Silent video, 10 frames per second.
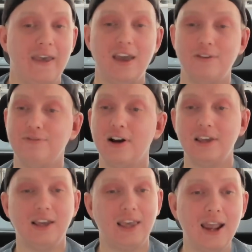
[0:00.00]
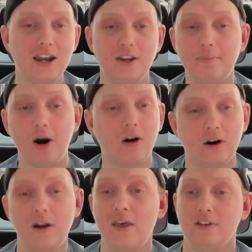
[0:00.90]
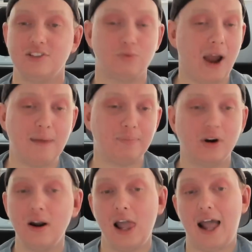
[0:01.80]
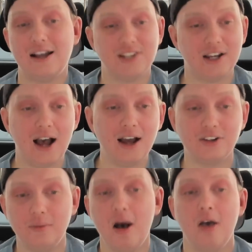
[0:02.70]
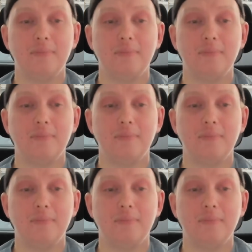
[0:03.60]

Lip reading: a fucking candy bar wrapper as a condom,